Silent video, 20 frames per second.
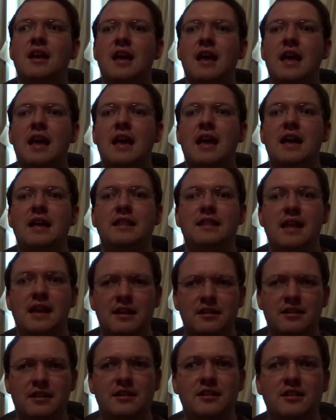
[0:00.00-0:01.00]
And
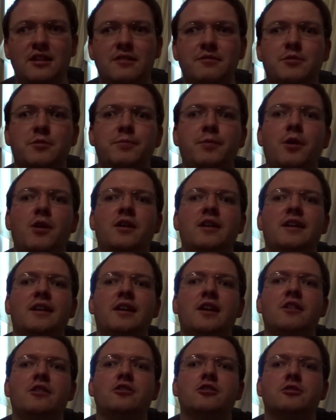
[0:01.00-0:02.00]
that ended up
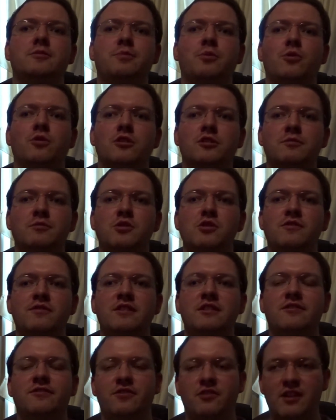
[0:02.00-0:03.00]
spawning other sports
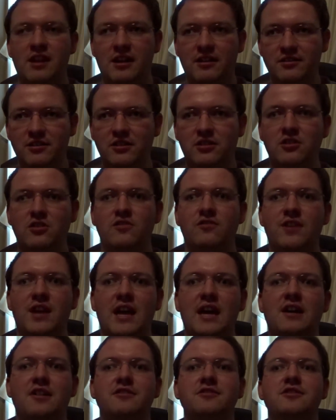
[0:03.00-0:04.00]
movies throughout the
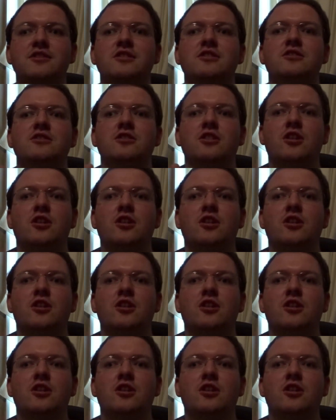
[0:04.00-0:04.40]
2000s,